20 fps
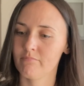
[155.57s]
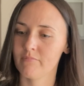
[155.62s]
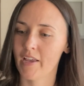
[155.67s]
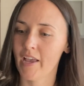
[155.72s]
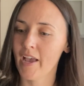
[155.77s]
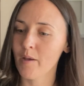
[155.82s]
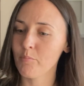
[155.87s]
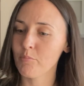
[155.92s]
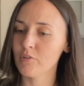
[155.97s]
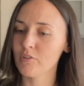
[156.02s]

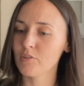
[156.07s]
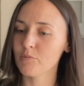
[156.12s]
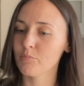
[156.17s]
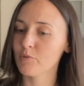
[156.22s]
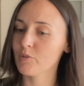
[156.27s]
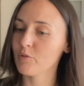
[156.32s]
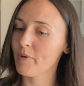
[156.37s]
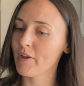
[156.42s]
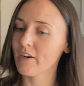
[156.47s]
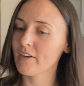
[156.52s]
Apples,
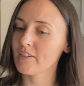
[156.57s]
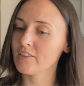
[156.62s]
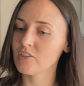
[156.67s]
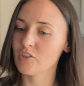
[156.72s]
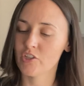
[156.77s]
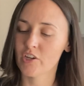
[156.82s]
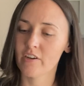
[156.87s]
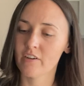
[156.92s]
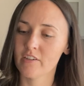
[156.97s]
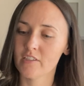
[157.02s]
blueberries,
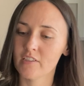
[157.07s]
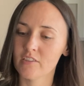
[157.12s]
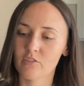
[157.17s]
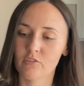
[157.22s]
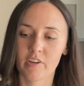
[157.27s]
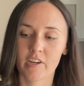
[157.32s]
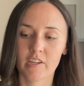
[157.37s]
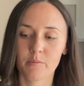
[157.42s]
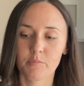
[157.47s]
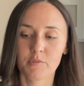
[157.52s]
cherries,
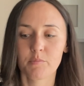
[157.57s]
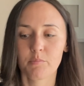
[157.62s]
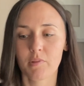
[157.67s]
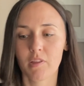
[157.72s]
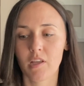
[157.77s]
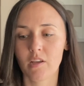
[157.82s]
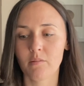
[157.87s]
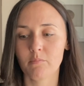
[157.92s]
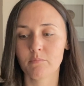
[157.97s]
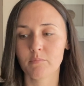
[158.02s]
grapes,
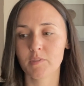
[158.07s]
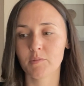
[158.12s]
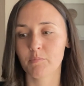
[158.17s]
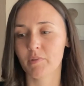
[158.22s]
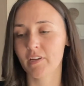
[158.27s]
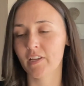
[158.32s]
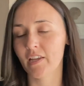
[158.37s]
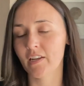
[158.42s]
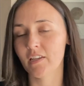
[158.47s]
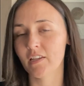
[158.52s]
plums,
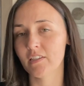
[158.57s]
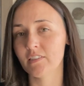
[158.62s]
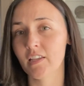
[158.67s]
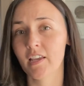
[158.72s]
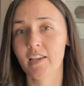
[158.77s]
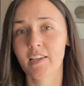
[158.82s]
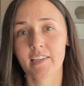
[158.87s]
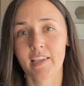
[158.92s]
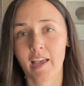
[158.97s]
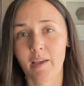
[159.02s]
bananas,
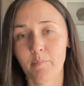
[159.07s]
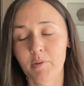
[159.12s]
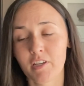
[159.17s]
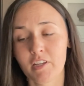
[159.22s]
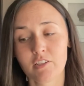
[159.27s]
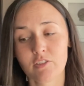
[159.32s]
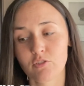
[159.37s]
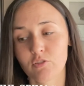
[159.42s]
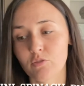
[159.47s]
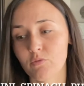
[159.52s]

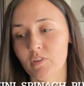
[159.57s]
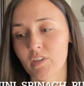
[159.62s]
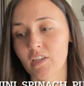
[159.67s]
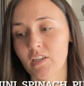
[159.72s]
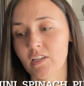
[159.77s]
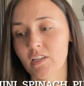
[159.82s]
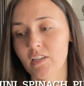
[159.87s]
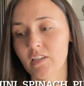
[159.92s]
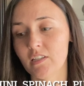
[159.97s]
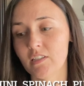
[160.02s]
cabbage,
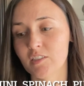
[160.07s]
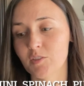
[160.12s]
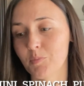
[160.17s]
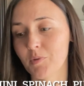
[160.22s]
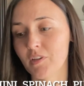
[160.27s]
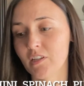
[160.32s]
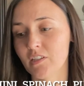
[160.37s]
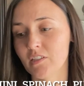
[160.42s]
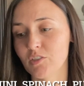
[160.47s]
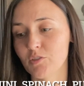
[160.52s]
zucchini,
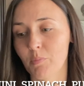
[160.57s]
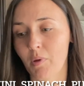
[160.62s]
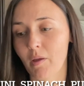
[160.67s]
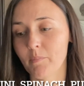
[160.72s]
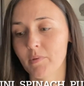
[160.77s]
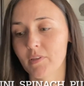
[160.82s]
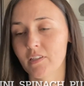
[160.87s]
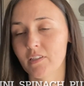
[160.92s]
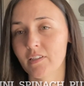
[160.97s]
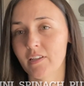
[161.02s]
spinach,
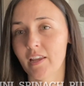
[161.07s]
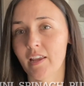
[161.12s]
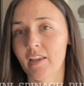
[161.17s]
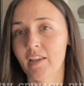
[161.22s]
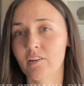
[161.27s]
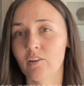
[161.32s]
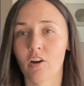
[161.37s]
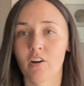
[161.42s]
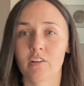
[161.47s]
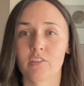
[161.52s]
pumpkin,
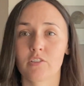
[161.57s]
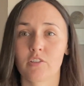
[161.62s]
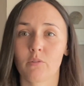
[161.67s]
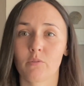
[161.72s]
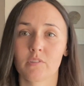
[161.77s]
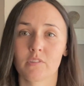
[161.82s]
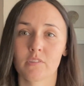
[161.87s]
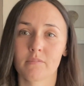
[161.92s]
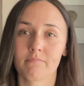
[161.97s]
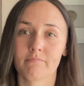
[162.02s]
and artichokes.